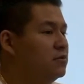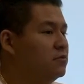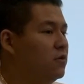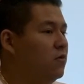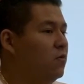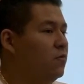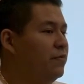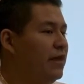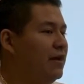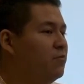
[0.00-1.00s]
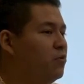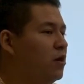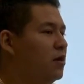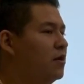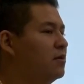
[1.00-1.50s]
So that
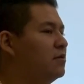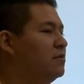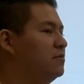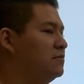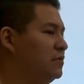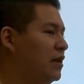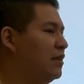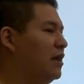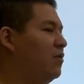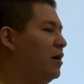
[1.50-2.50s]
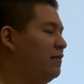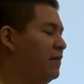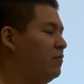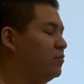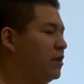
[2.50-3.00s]
product does not allow
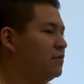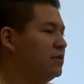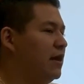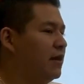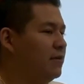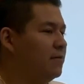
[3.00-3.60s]
IBM without a tag.